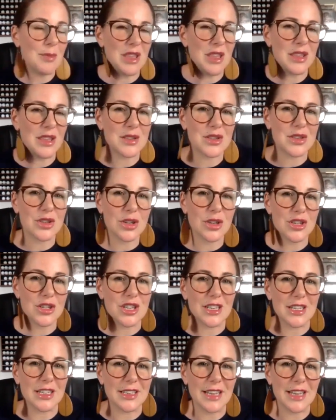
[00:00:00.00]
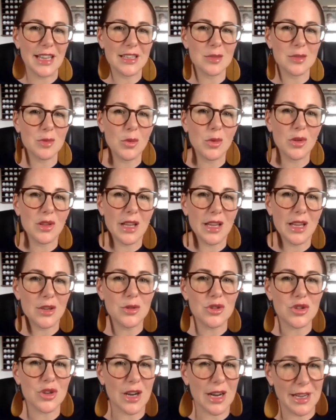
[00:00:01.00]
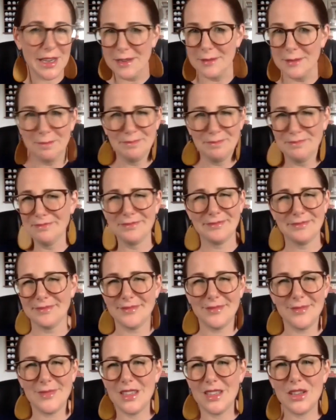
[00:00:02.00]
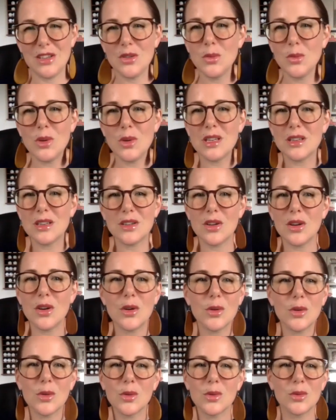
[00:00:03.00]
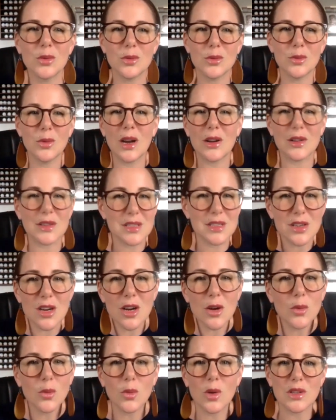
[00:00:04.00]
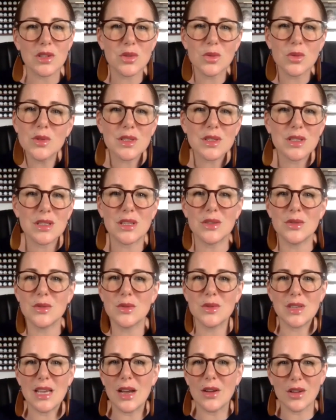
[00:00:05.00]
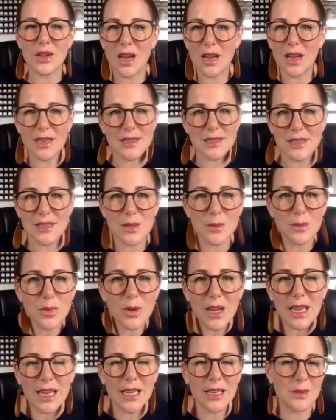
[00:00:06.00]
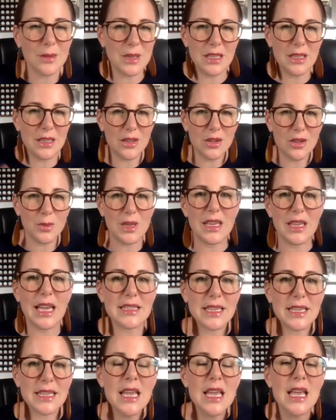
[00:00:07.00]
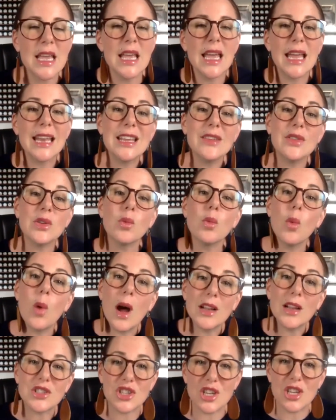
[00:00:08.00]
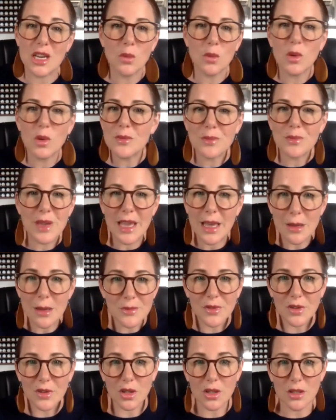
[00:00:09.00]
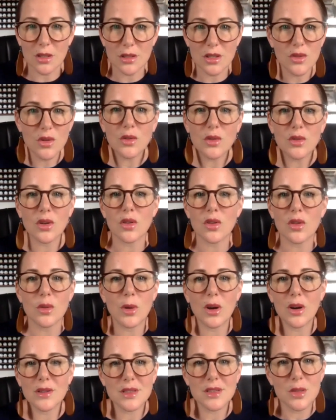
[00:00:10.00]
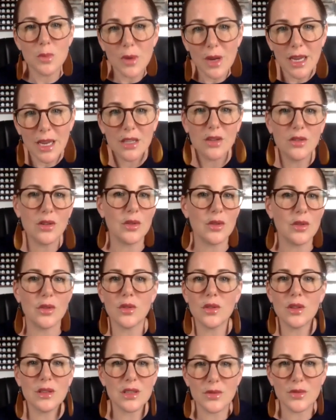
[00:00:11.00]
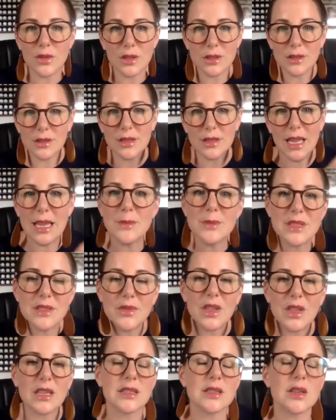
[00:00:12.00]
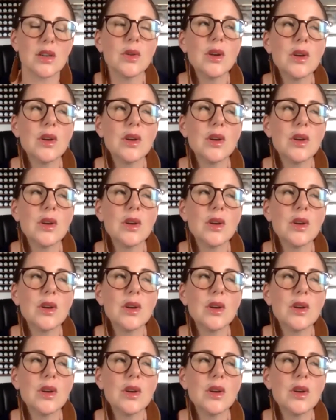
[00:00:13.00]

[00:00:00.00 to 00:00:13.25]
this surgeon and next week we'll let you try it, you wouldn't know where to start, what tools to use, how to cut into the brain. I mean, you'd be guessing. And even watching wouldn't be helpful. You don't know the parts of the brain. You don't know the different names of things. So